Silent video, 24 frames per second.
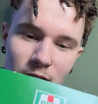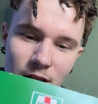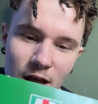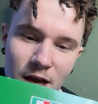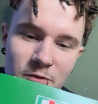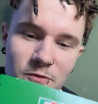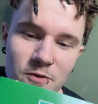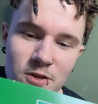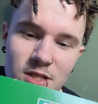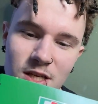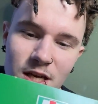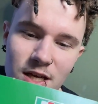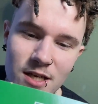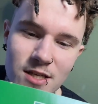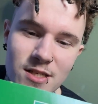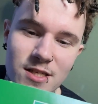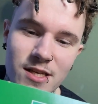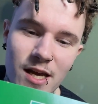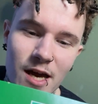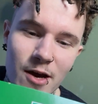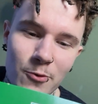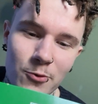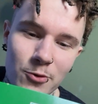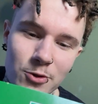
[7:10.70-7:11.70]
Life is like a
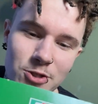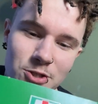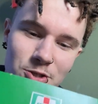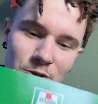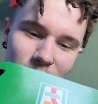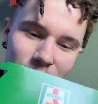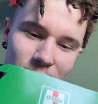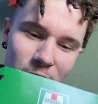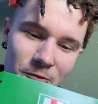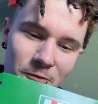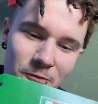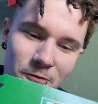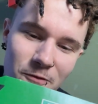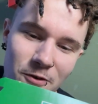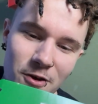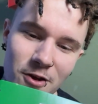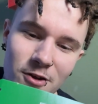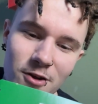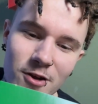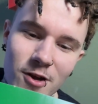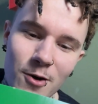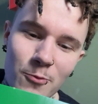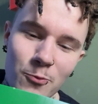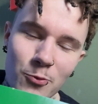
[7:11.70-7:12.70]
sandwich. You gotta fill
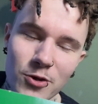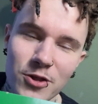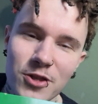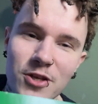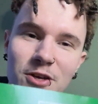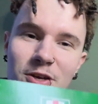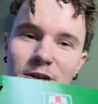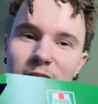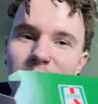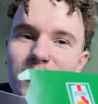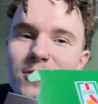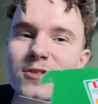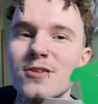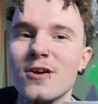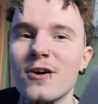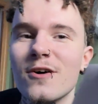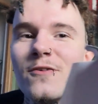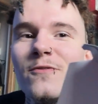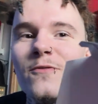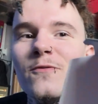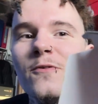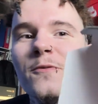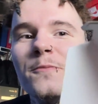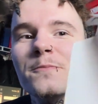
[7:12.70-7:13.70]
it up with the good
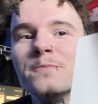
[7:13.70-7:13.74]
stuff.